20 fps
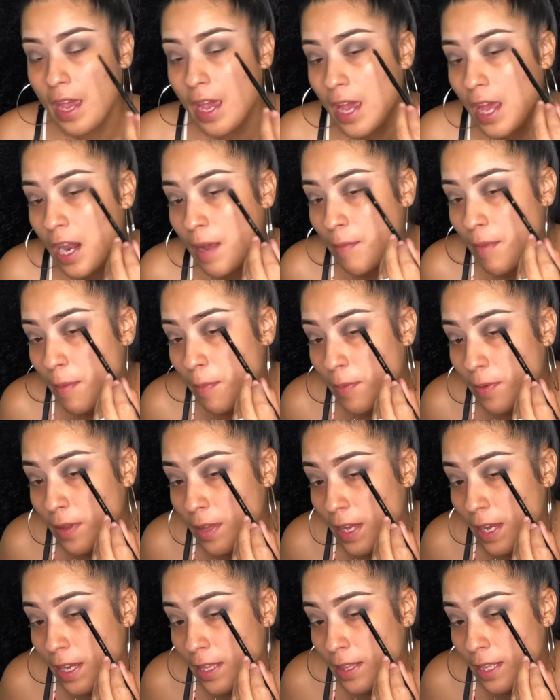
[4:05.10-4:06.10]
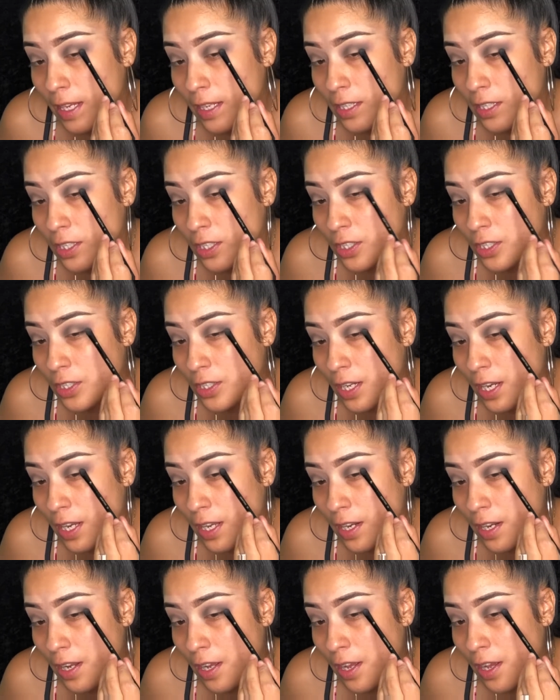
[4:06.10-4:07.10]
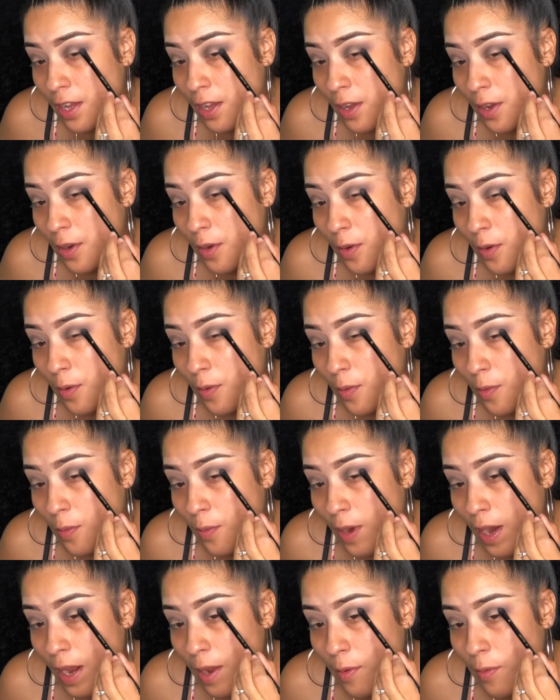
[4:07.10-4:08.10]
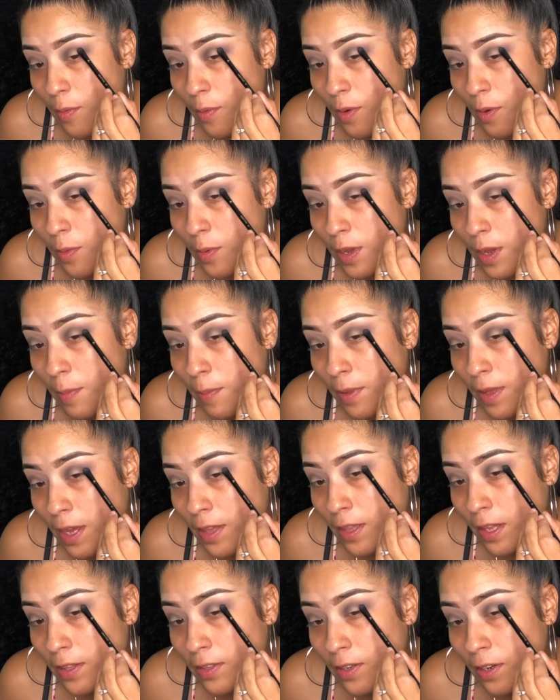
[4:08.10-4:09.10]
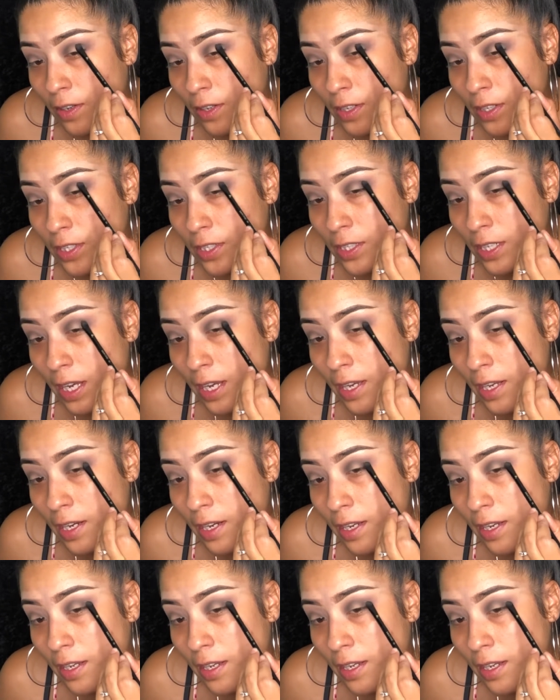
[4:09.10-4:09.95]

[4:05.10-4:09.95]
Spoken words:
And I'm applying that shade right where we apply that darker shade,